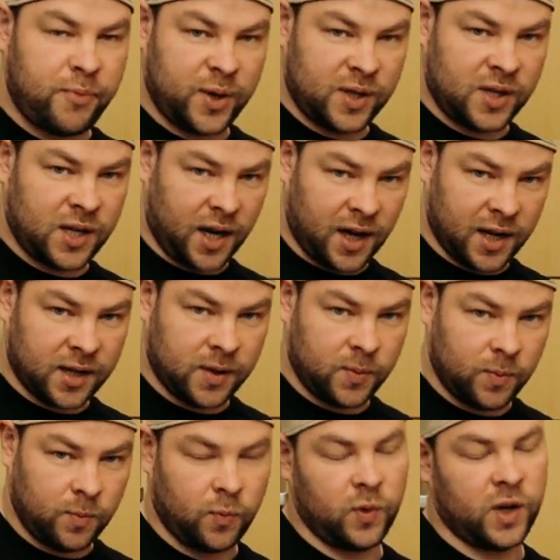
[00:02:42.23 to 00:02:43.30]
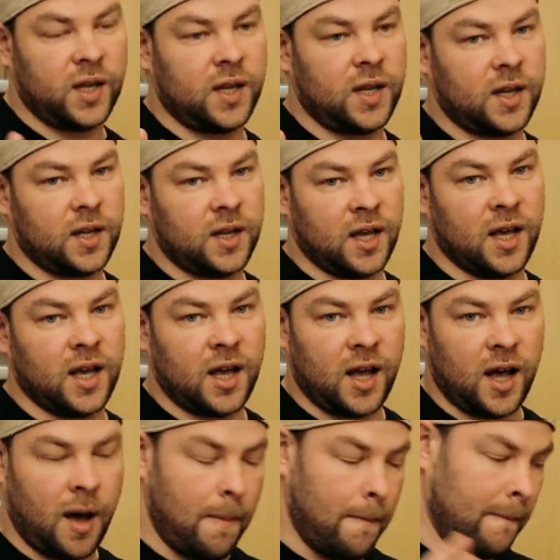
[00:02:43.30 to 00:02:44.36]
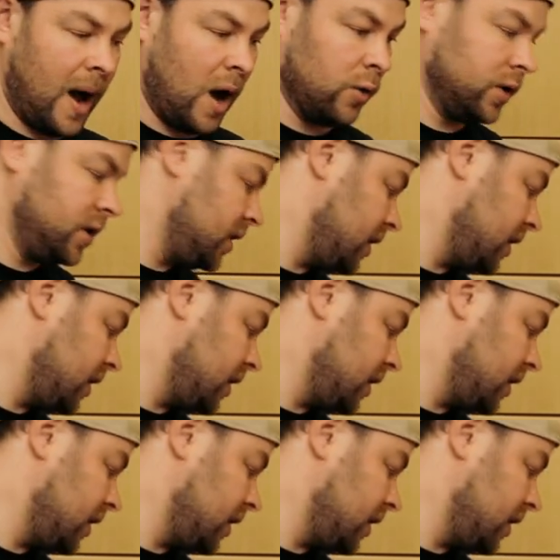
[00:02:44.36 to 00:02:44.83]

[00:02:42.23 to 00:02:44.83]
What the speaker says: precise with the amount,